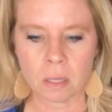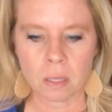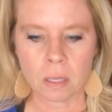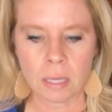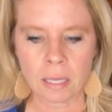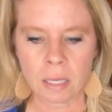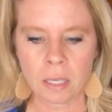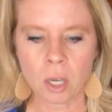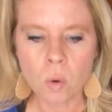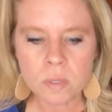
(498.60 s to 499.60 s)
it
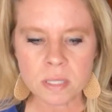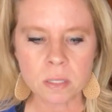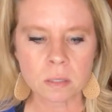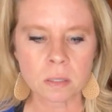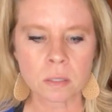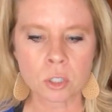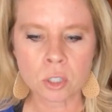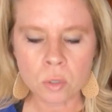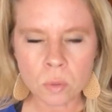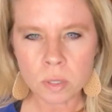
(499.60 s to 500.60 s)
goes
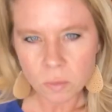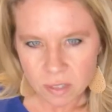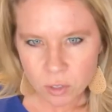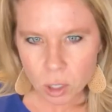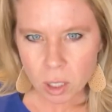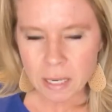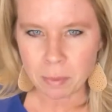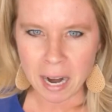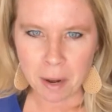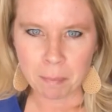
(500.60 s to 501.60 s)
to the liver and it kind
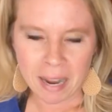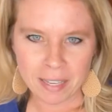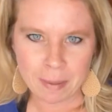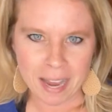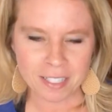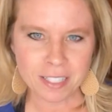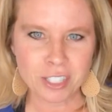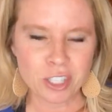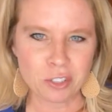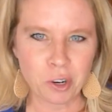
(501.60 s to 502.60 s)
of bypasses so
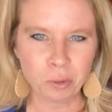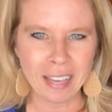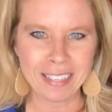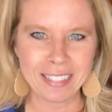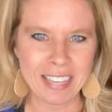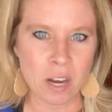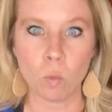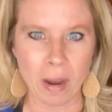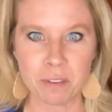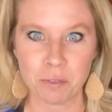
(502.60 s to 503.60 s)
you don't like gain
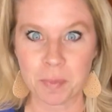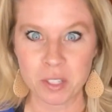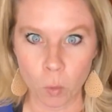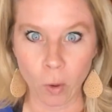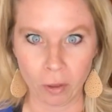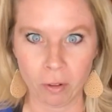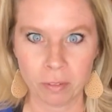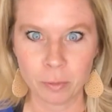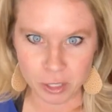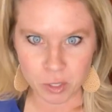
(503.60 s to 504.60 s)
weight from this oil,
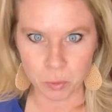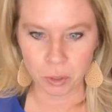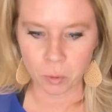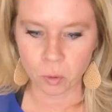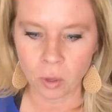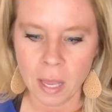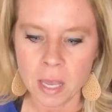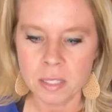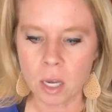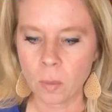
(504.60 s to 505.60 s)
which is really cool.
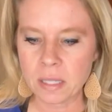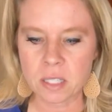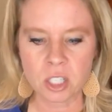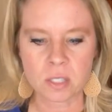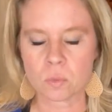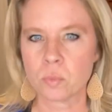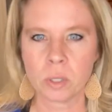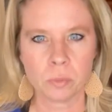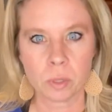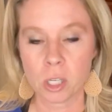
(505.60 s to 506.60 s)
So it's just really,
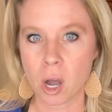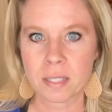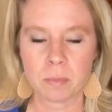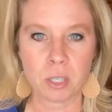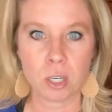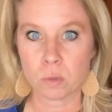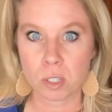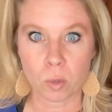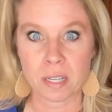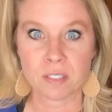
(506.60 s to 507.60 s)
really awesome and you don't store it
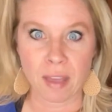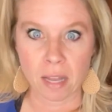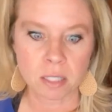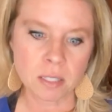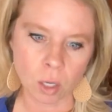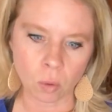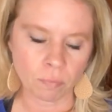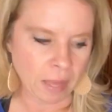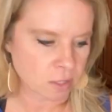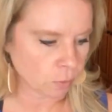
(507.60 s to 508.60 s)
as fat. So
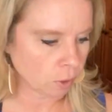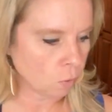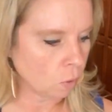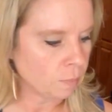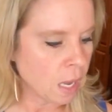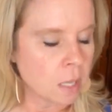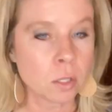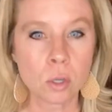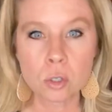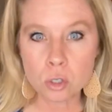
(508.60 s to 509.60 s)
that's really cool. So those
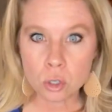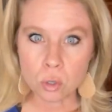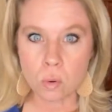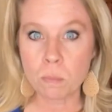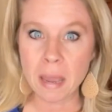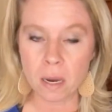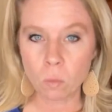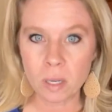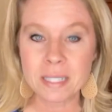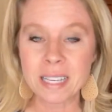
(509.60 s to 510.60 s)
are 2 main
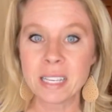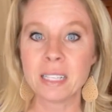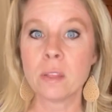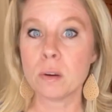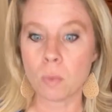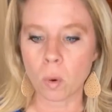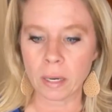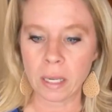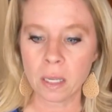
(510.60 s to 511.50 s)
ones in the morning.